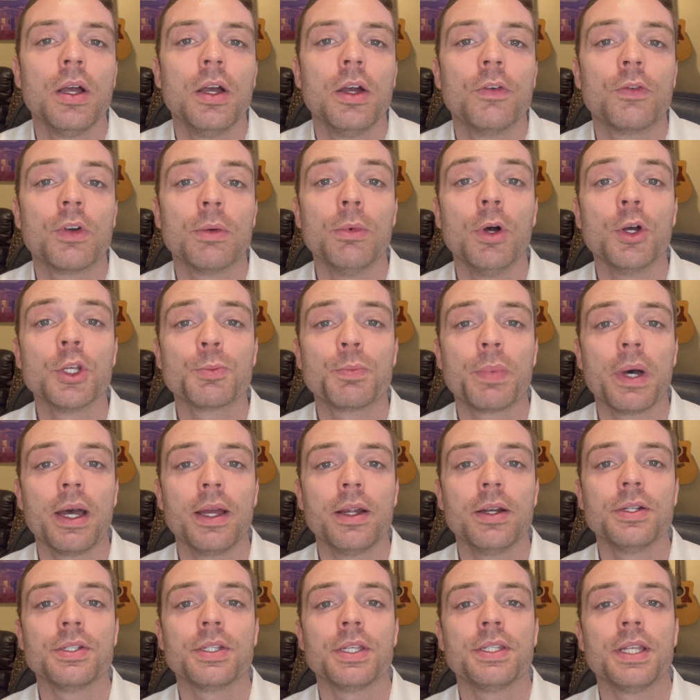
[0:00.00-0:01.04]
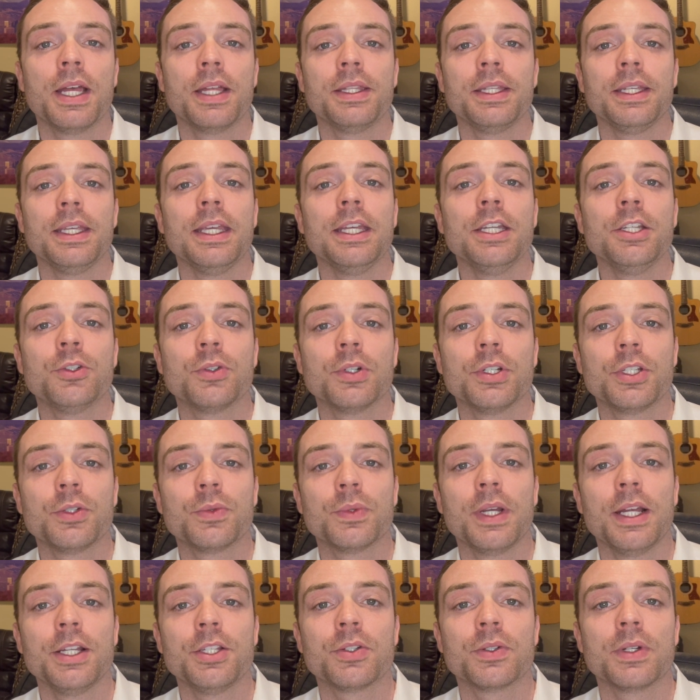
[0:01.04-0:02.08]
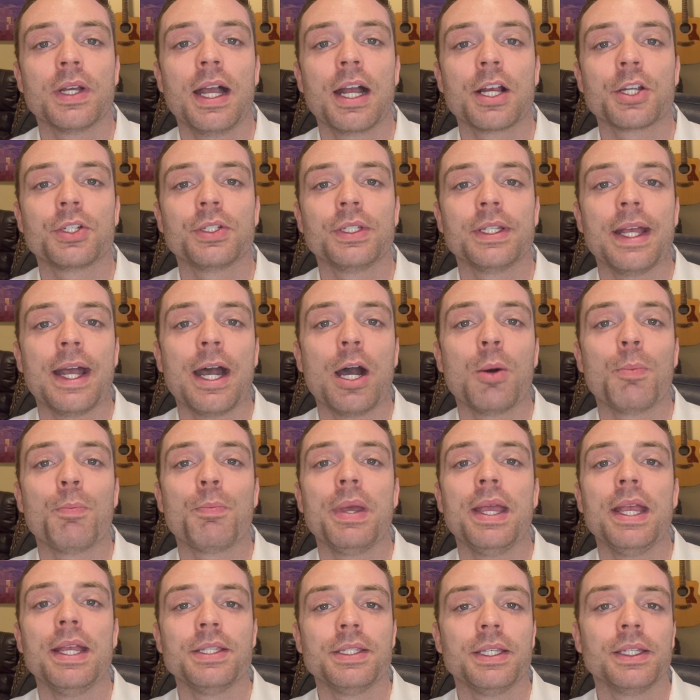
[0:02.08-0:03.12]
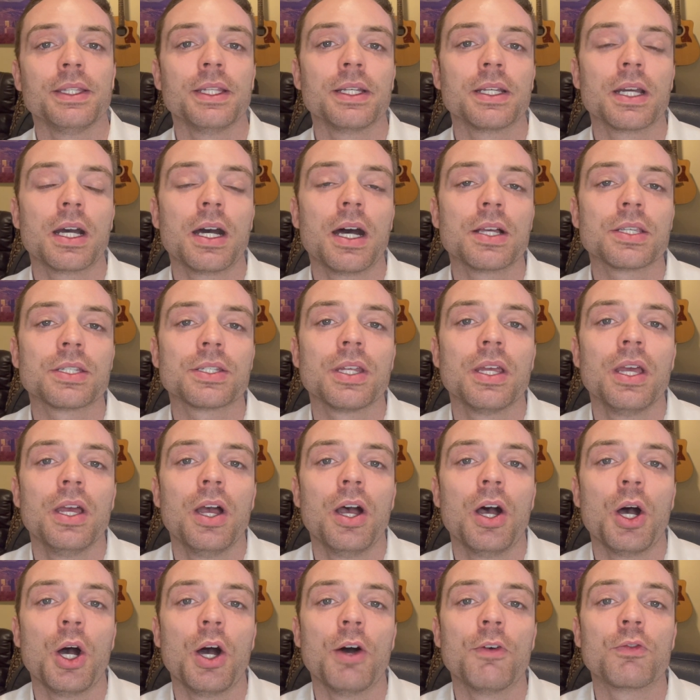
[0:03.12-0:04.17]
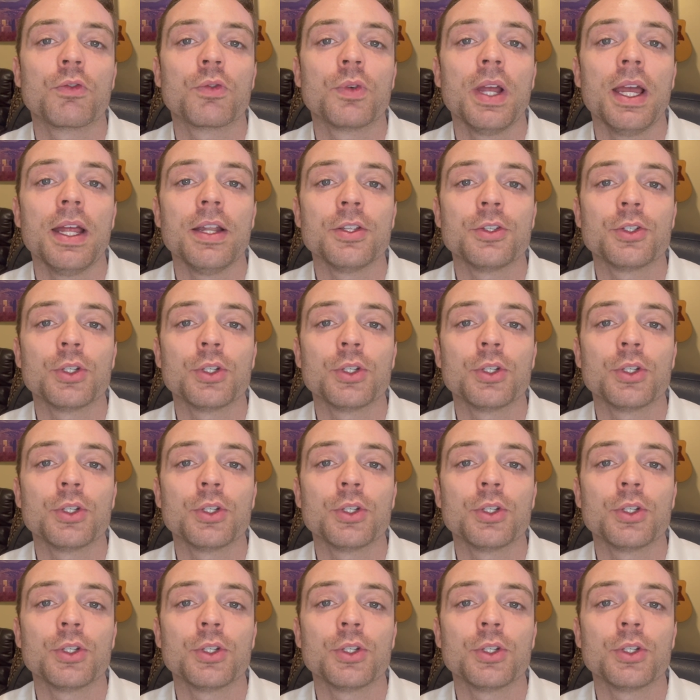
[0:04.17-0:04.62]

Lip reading: for most buyers is that the interest rates are actually outpacing the cost of rent.